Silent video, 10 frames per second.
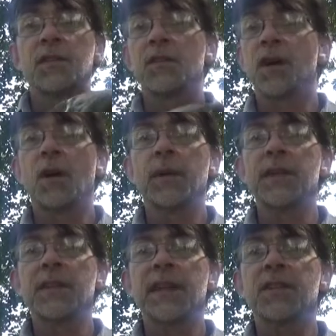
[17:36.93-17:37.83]
It's
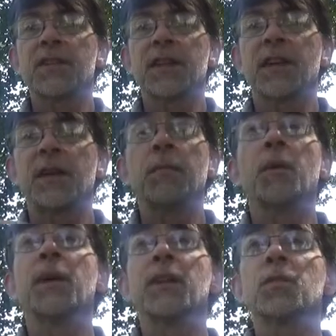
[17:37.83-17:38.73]
always necessary,
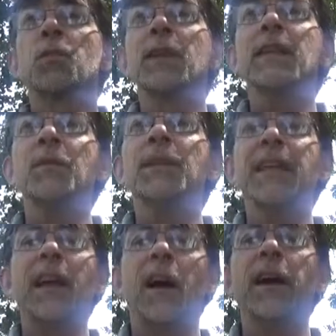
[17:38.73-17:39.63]
but when it's really,
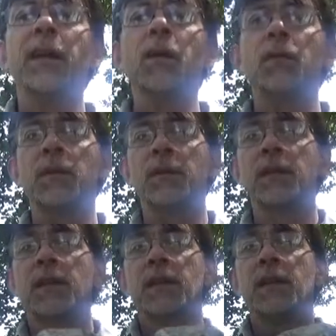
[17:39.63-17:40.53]
really hot out,
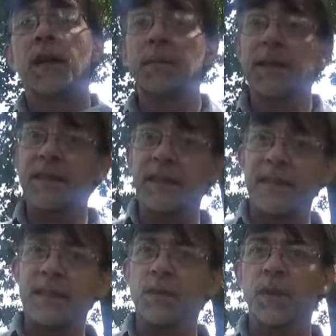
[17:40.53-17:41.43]
I mean,
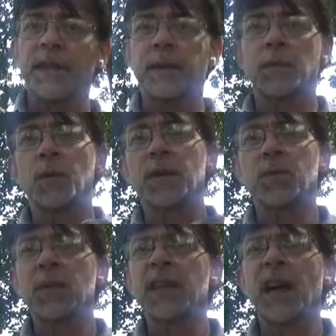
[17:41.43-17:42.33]
sunny is one thing, but when it's
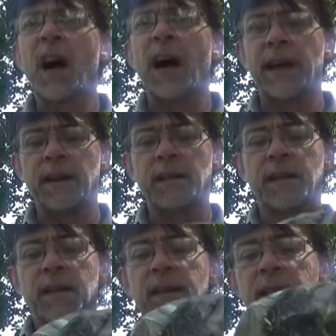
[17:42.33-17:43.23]
really hot,
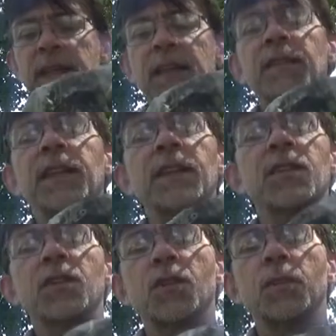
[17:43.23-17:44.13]
even
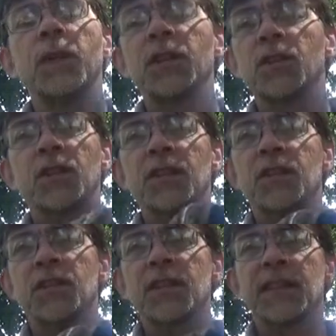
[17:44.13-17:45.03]
this is too much. It's
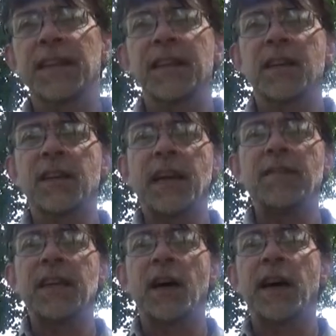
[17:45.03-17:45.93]
just like a
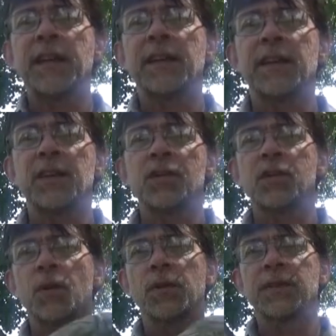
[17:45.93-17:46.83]
heavy cotton and it
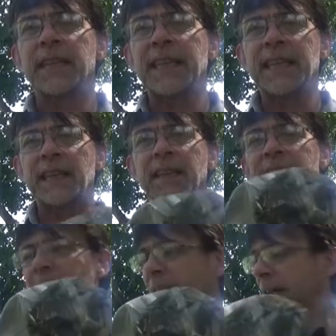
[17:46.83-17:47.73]
just holds the heat
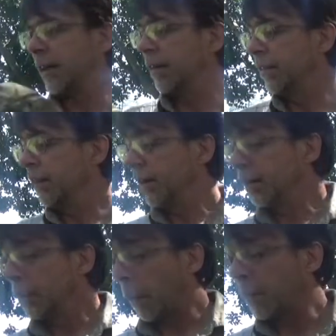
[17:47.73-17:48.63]
onto the head.
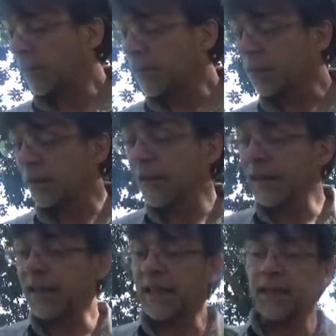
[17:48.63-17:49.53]
So in
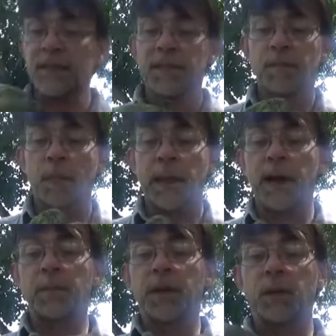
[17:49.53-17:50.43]
that case,
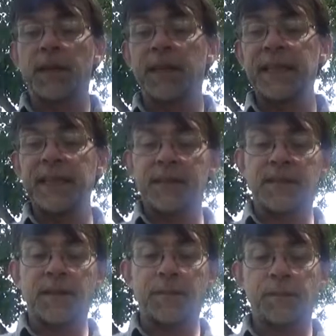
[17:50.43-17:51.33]
I bring one of these.